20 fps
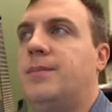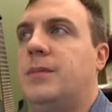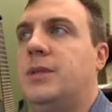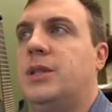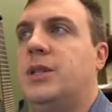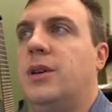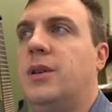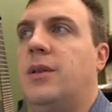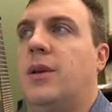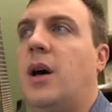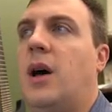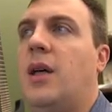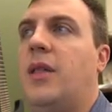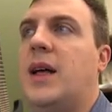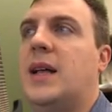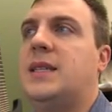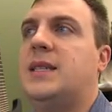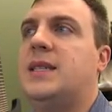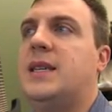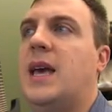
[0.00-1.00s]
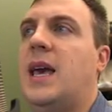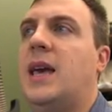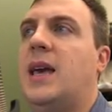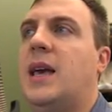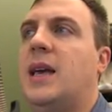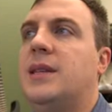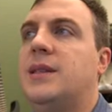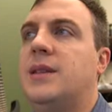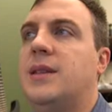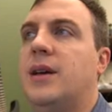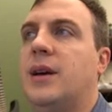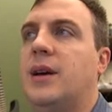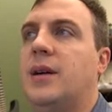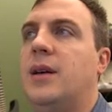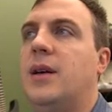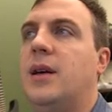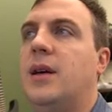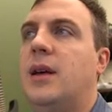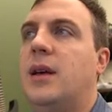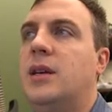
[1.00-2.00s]
And so all that's saying is, look,
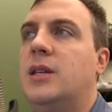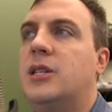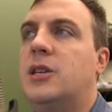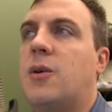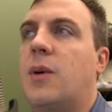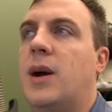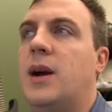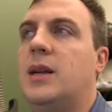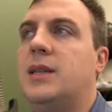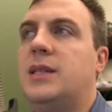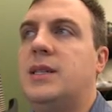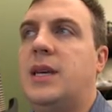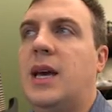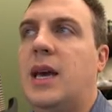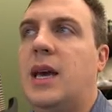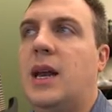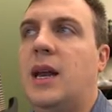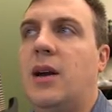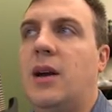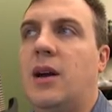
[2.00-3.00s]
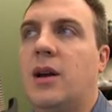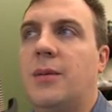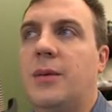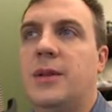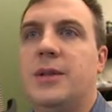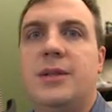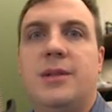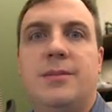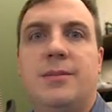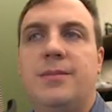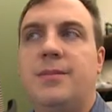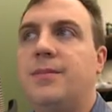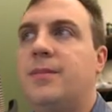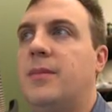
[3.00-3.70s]
square doesn't take any arguments,